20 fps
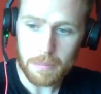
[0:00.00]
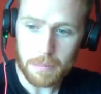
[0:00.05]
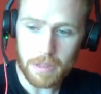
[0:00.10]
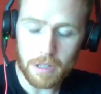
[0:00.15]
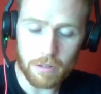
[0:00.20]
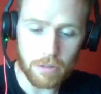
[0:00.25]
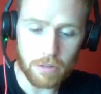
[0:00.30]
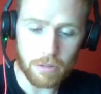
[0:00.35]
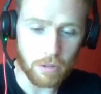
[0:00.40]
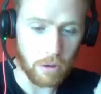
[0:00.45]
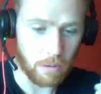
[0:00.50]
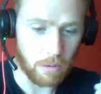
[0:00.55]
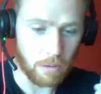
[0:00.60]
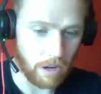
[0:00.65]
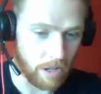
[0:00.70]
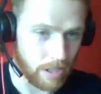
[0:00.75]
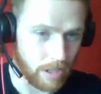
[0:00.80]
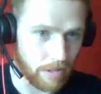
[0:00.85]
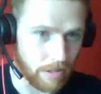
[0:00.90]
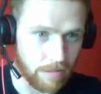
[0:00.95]
So
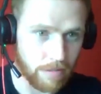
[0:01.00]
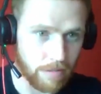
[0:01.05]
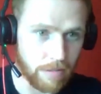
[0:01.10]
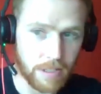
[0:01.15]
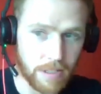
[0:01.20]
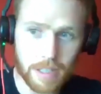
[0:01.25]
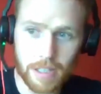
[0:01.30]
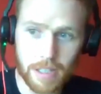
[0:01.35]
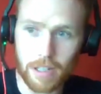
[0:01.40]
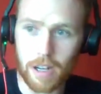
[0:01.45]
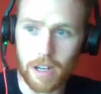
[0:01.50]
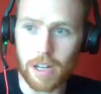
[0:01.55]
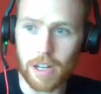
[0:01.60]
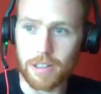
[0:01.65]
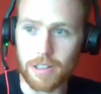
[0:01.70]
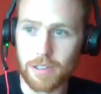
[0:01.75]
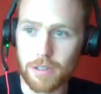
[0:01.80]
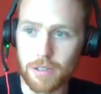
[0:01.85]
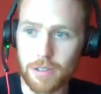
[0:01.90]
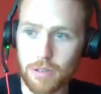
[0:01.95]
I've got
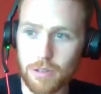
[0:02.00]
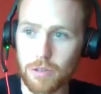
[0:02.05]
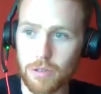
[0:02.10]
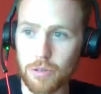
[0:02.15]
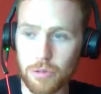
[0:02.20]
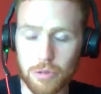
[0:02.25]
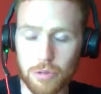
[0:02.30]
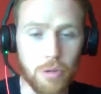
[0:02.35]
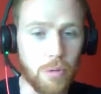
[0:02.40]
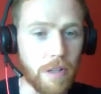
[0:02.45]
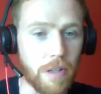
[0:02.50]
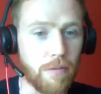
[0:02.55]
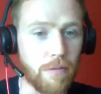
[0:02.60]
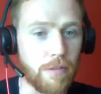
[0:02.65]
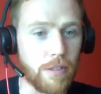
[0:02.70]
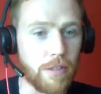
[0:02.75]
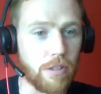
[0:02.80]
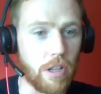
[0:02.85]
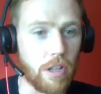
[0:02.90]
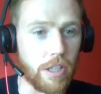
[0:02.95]
two different
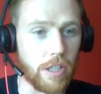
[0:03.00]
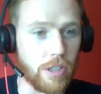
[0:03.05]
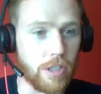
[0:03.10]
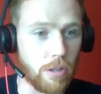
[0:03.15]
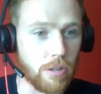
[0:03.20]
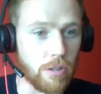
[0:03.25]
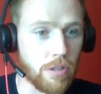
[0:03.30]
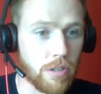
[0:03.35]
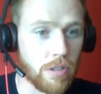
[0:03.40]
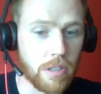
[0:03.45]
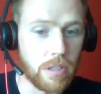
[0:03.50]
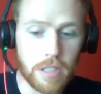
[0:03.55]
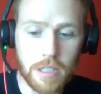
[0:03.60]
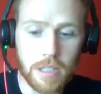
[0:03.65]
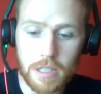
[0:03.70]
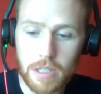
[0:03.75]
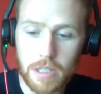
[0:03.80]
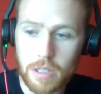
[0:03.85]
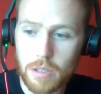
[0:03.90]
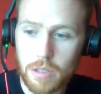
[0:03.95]
slideshows,
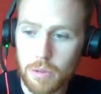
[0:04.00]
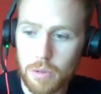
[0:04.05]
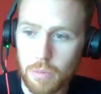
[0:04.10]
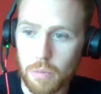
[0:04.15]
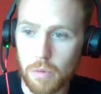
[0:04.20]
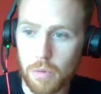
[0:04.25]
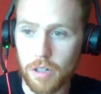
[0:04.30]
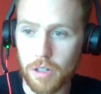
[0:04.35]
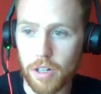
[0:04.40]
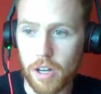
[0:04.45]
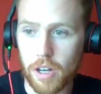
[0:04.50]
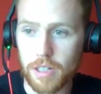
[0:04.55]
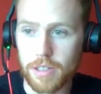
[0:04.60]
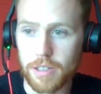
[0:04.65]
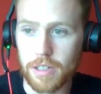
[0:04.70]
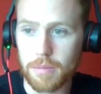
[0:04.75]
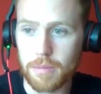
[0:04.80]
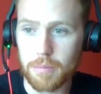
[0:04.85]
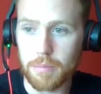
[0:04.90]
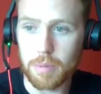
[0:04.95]
one on
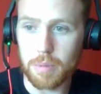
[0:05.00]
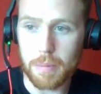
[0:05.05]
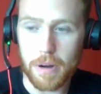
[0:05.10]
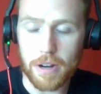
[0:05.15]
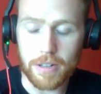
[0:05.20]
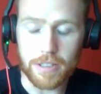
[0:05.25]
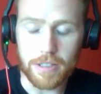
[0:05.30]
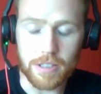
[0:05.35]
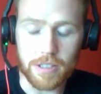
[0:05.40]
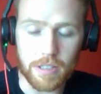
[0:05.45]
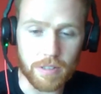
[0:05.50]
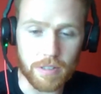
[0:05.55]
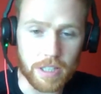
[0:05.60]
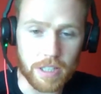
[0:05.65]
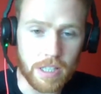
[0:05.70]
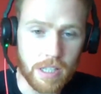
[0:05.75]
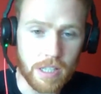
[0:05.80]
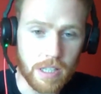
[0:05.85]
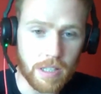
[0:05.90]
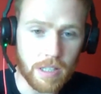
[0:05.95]
preparing a CV,
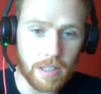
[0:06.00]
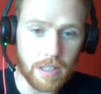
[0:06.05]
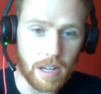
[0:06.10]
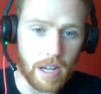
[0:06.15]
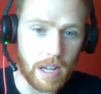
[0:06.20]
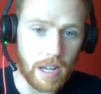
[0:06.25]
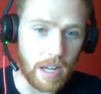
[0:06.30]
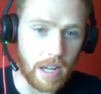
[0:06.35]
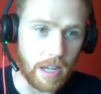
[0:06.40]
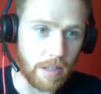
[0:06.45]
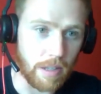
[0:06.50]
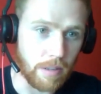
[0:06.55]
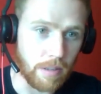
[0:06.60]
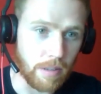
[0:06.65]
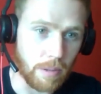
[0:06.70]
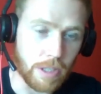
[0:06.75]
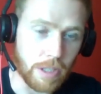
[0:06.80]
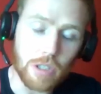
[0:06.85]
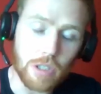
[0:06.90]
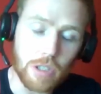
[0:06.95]
uh,
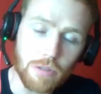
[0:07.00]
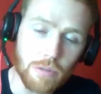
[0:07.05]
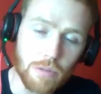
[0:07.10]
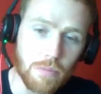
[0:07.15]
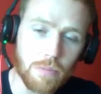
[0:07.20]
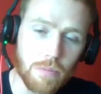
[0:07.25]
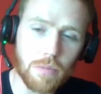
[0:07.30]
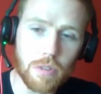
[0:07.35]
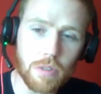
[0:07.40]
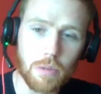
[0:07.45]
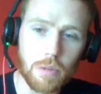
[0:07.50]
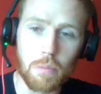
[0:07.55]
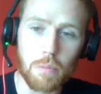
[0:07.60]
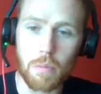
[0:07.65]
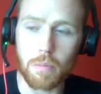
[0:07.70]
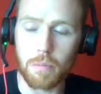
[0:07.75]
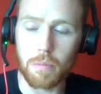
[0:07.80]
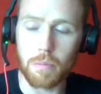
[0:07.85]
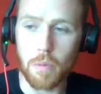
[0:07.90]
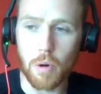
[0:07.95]
which is
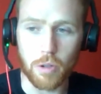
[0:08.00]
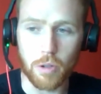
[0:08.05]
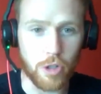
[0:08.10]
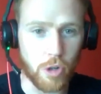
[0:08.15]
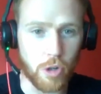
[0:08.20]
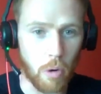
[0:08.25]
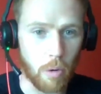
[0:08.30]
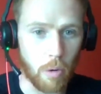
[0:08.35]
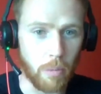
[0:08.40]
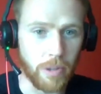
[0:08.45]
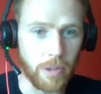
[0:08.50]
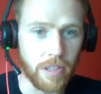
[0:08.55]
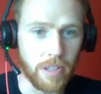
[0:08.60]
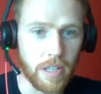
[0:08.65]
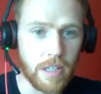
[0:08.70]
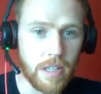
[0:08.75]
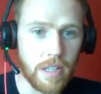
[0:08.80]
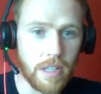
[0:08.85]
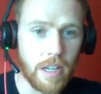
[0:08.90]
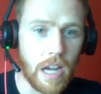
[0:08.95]
more the short one,
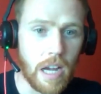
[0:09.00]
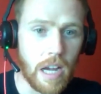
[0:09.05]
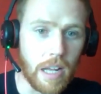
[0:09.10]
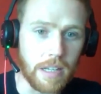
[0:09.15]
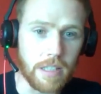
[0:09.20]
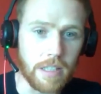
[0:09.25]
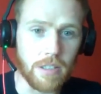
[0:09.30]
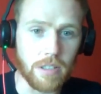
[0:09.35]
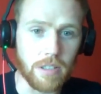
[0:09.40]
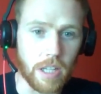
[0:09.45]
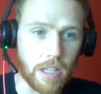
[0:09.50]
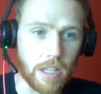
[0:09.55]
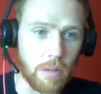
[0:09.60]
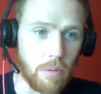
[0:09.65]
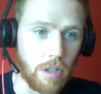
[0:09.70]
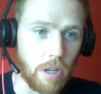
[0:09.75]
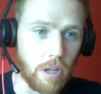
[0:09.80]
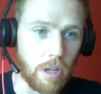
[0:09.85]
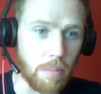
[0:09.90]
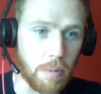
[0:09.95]
and then the second
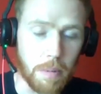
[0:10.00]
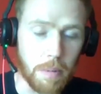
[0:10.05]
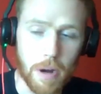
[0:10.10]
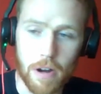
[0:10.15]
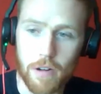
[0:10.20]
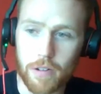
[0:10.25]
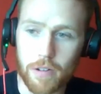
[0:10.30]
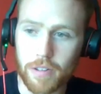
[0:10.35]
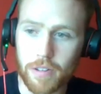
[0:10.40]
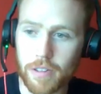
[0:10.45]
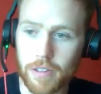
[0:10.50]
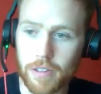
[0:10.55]
one I'm preparing